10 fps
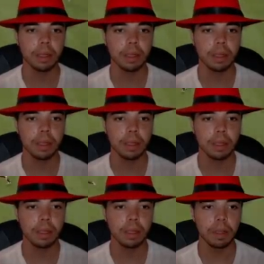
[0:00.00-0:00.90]

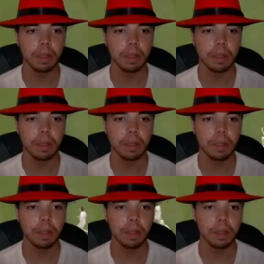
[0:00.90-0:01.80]

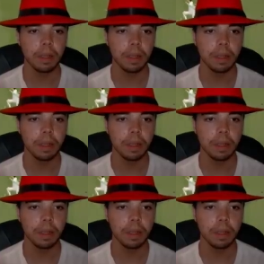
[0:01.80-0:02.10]
Nobody speaks.